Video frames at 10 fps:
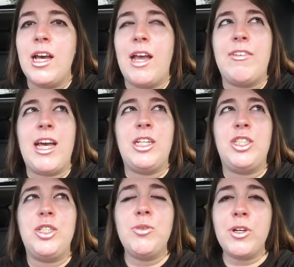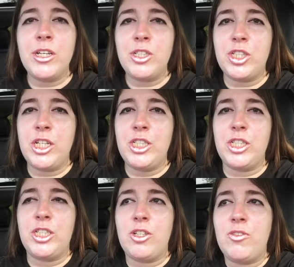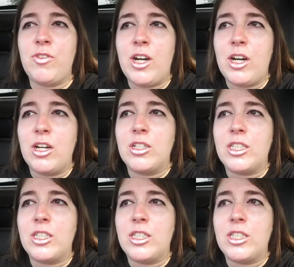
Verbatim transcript: I've gotten two oil changes so far,